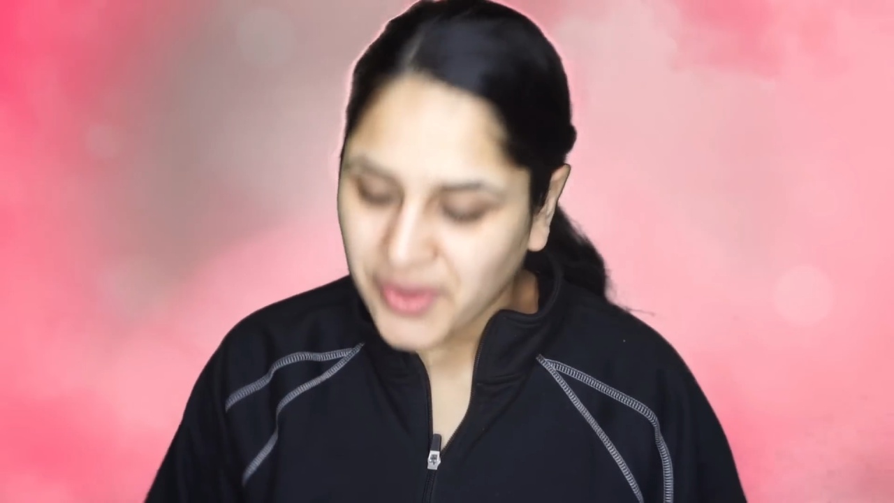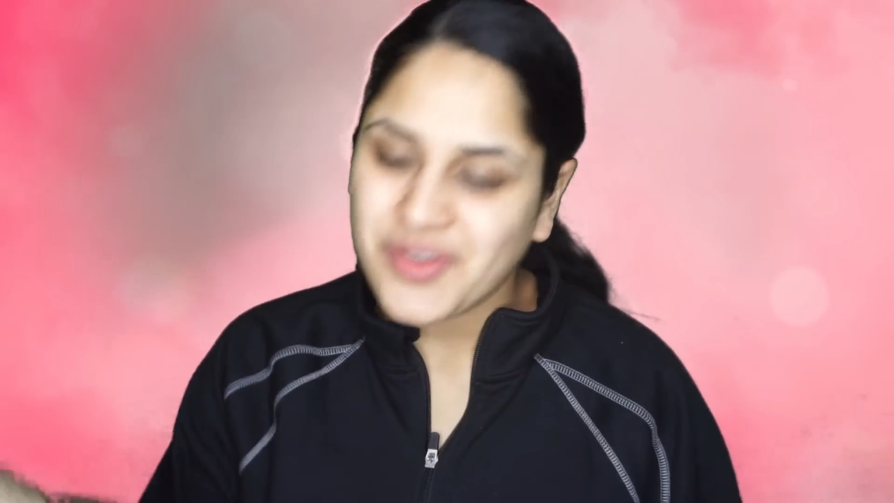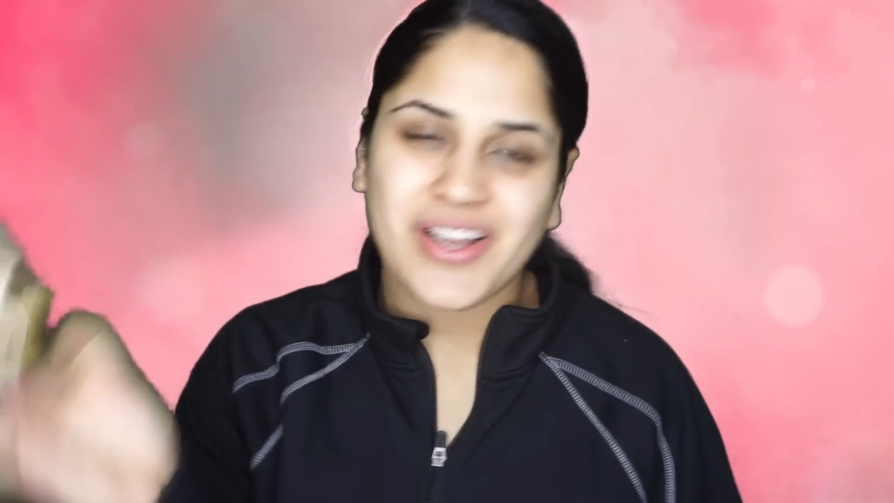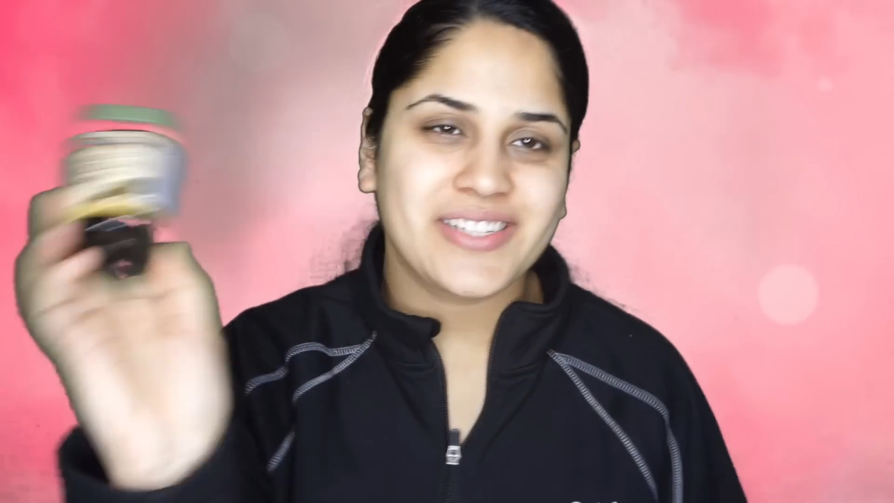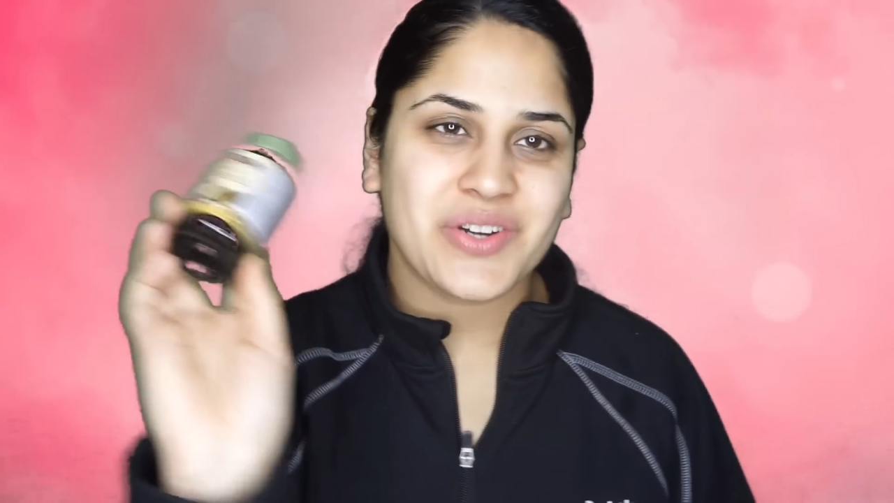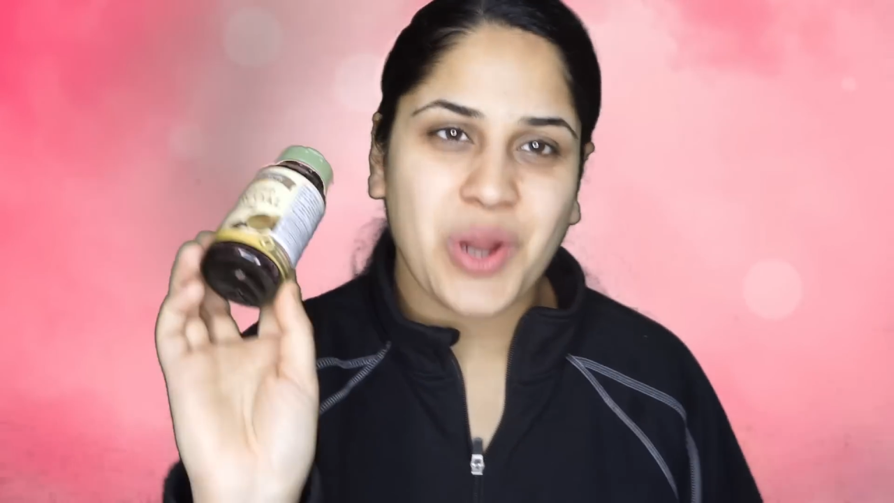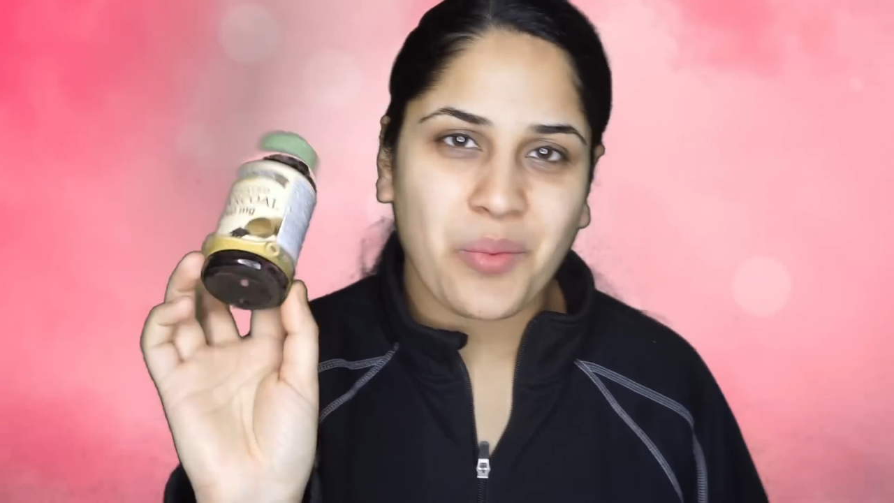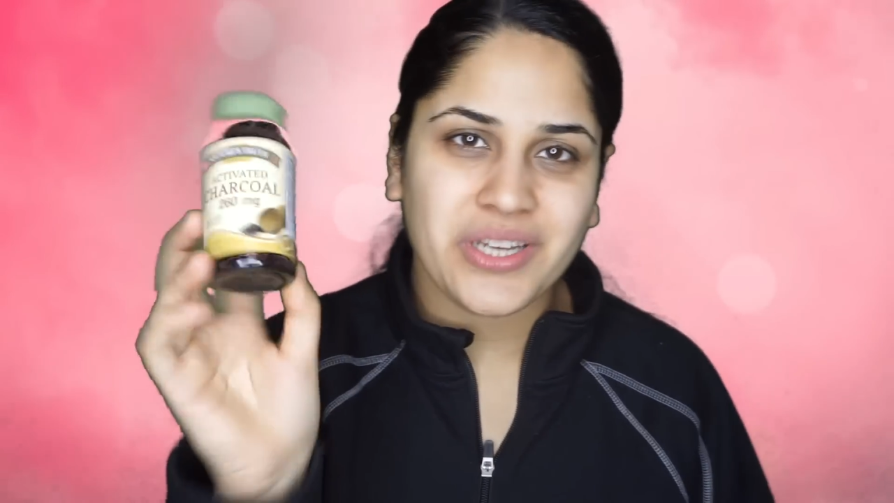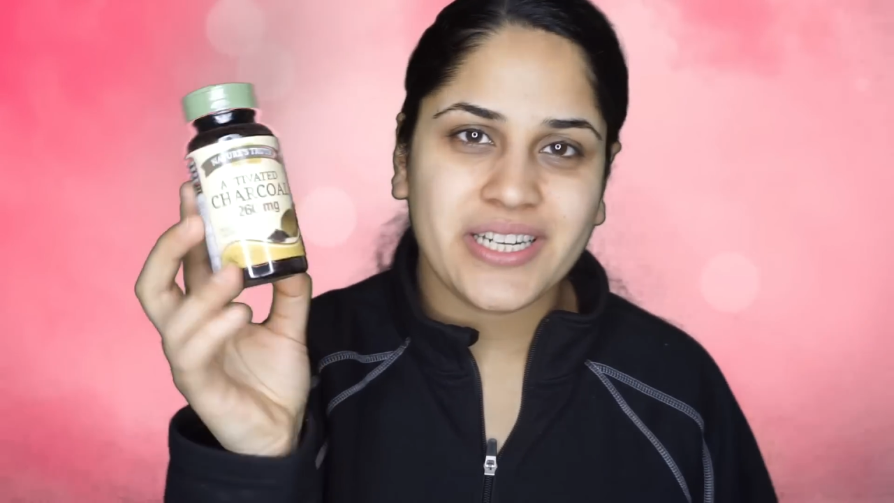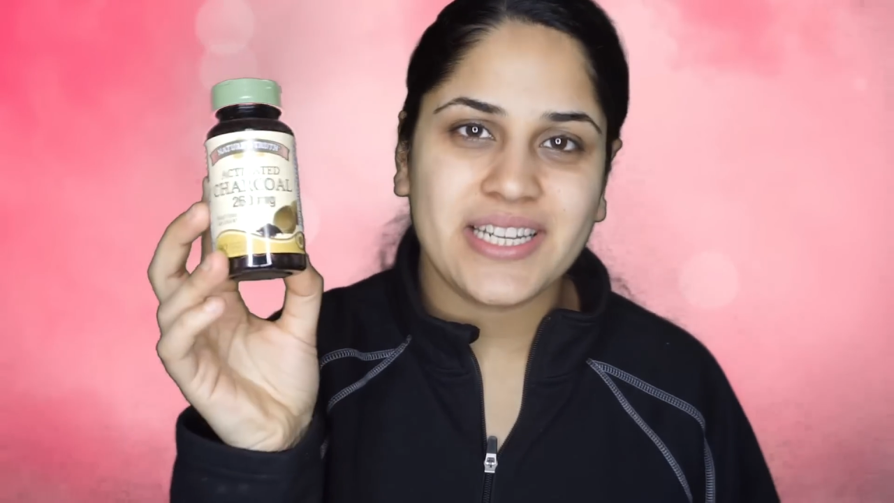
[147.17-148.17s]
You guys are
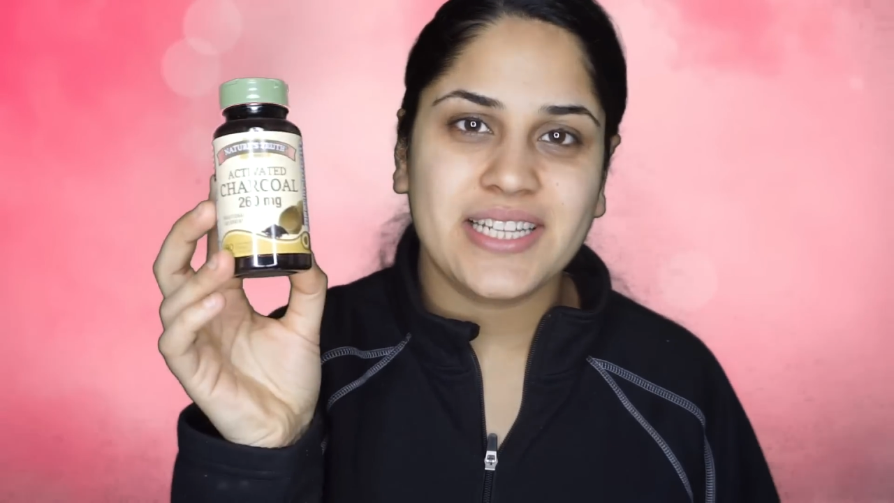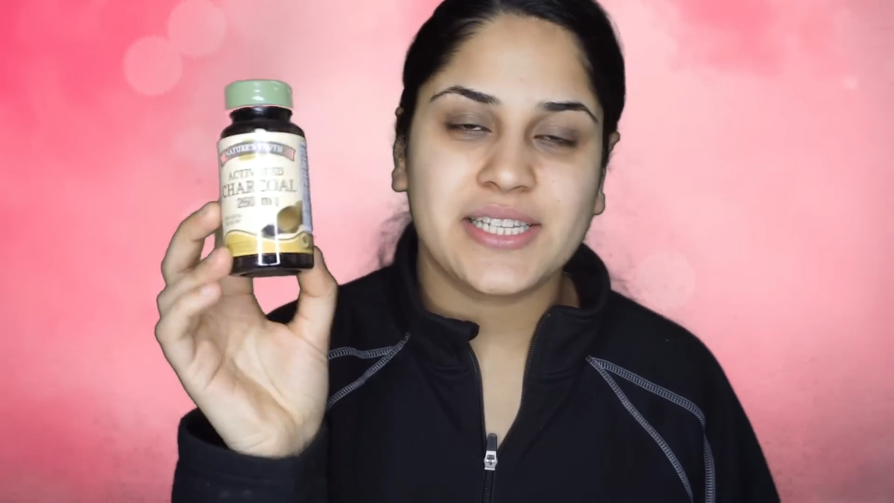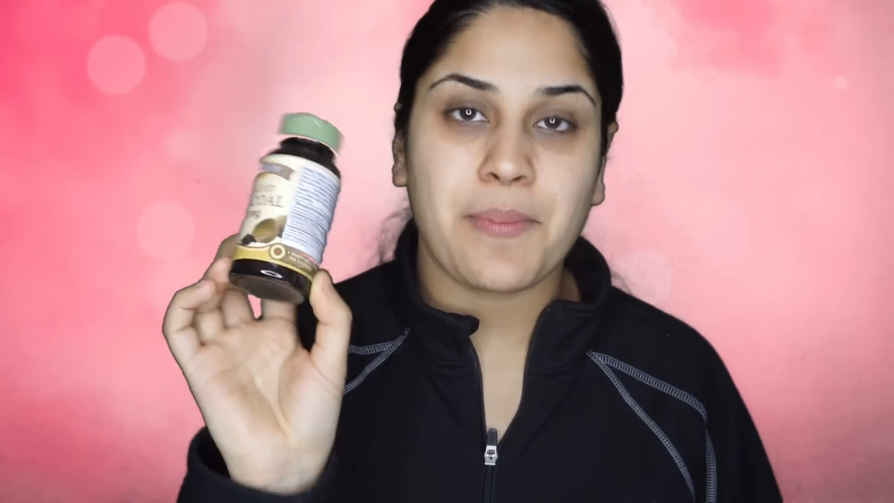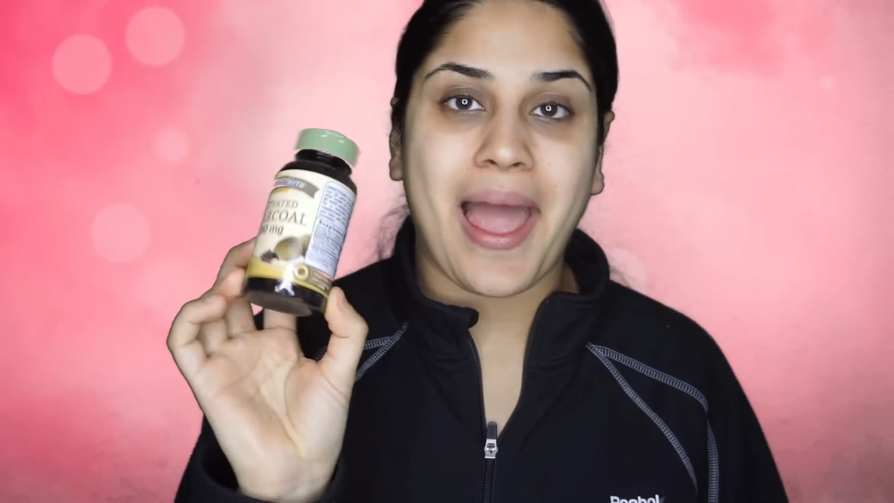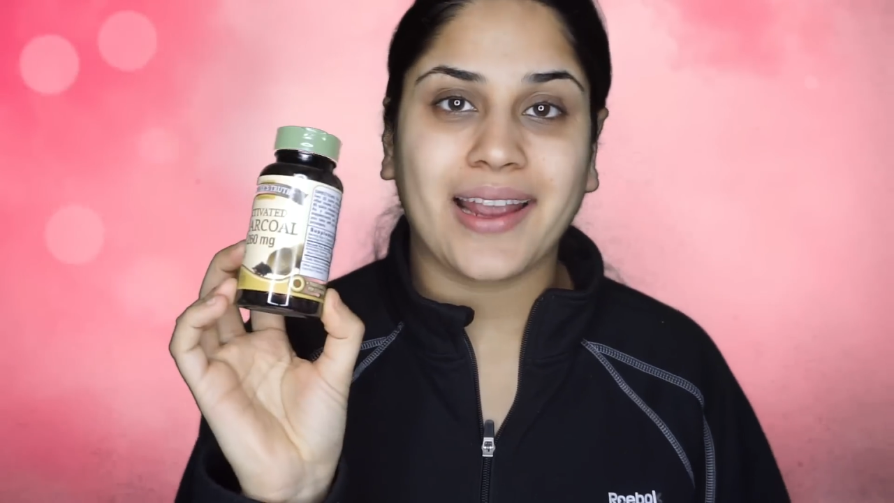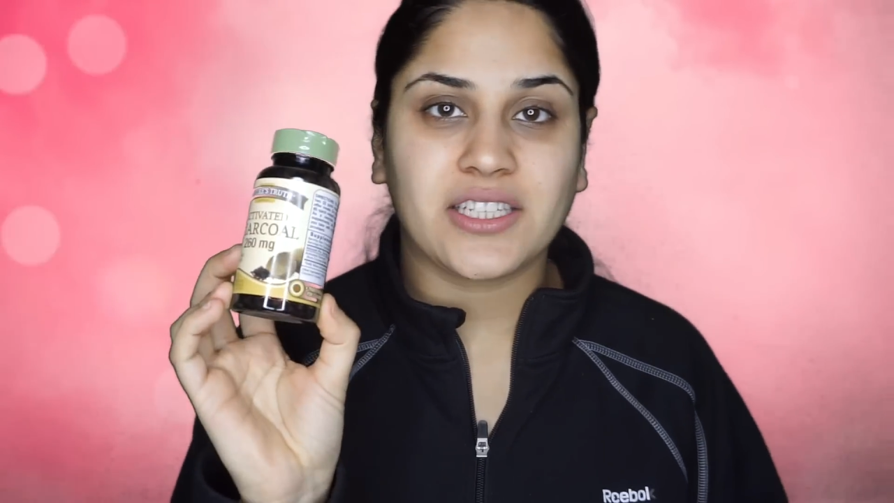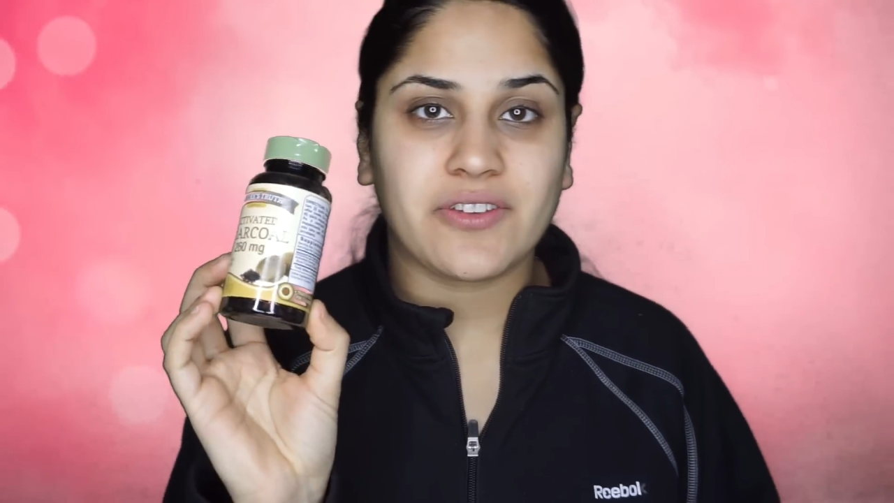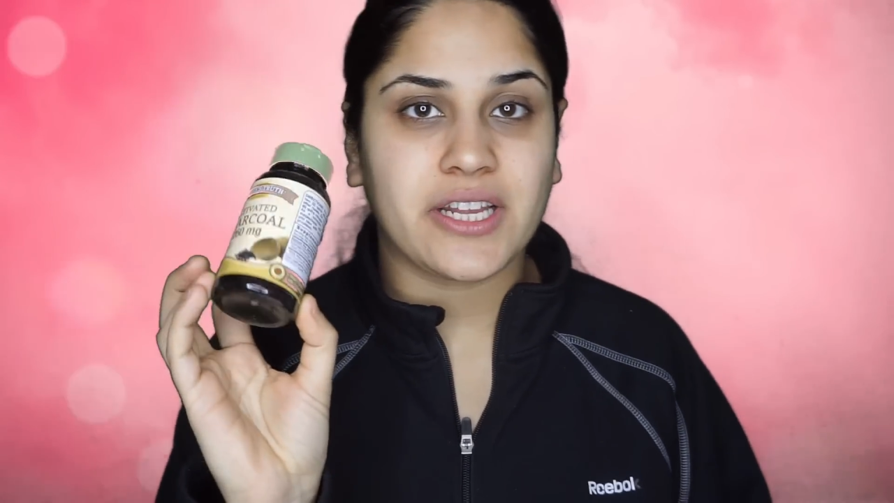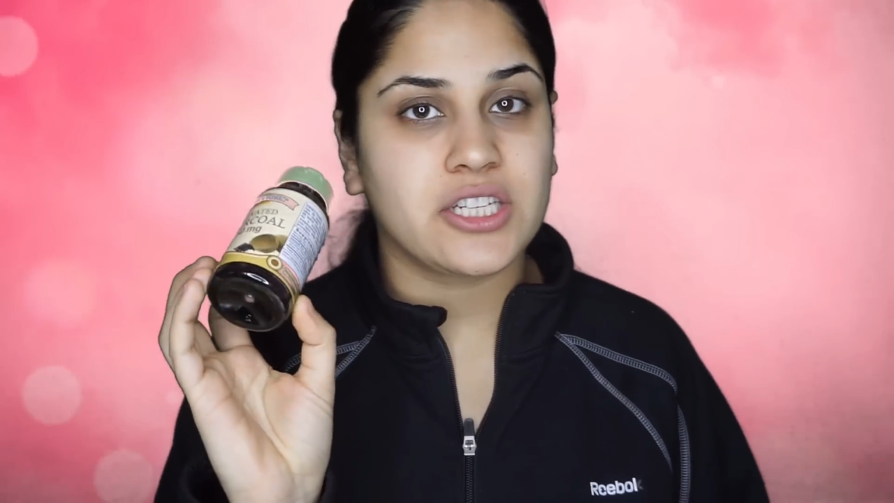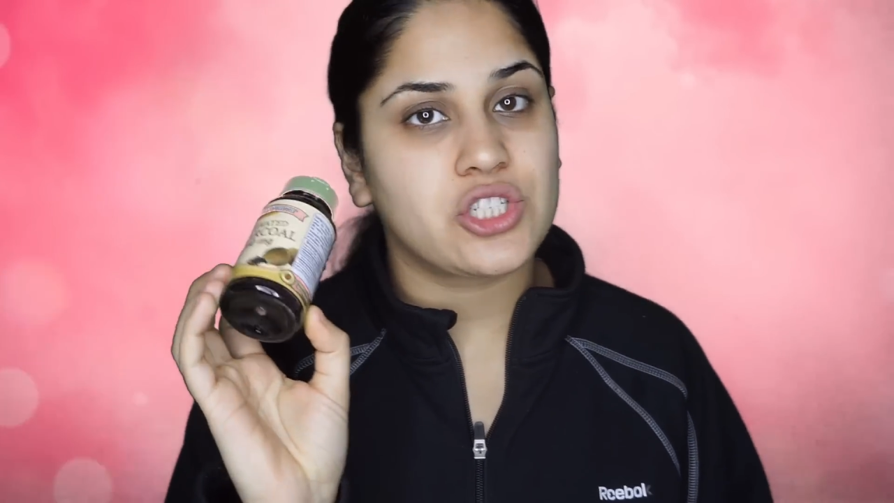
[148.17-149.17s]
going to need some
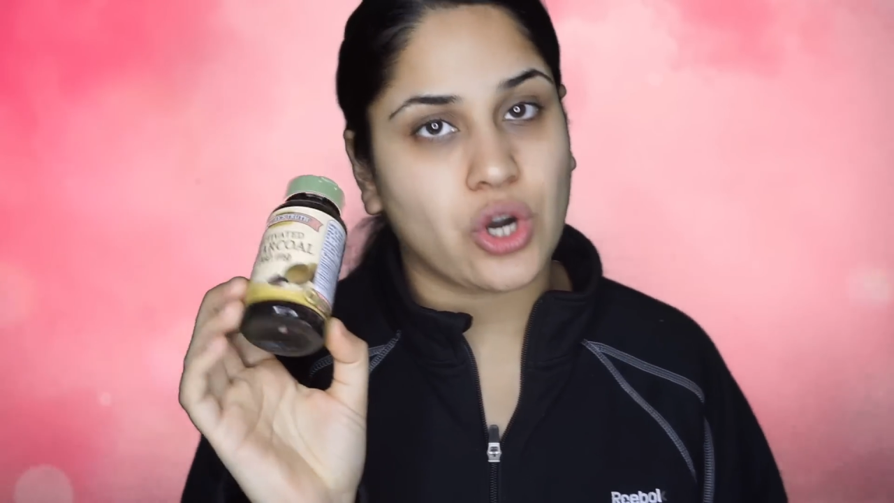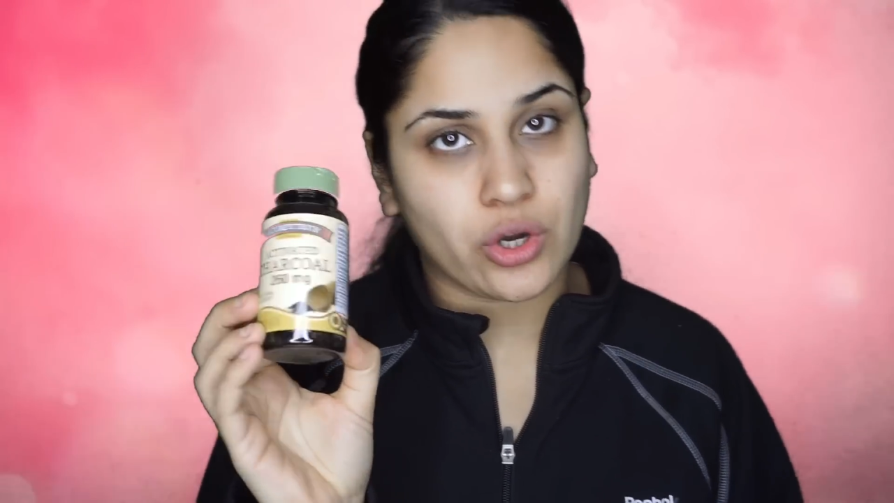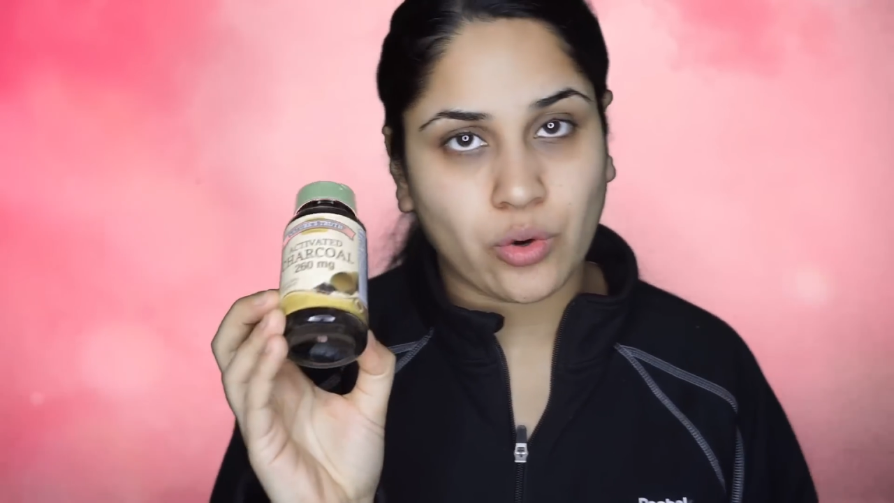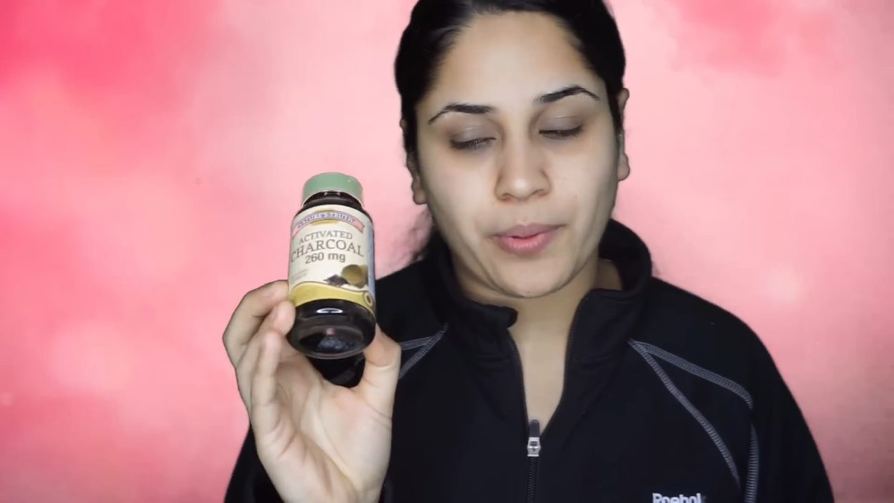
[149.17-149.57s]
activated charcoal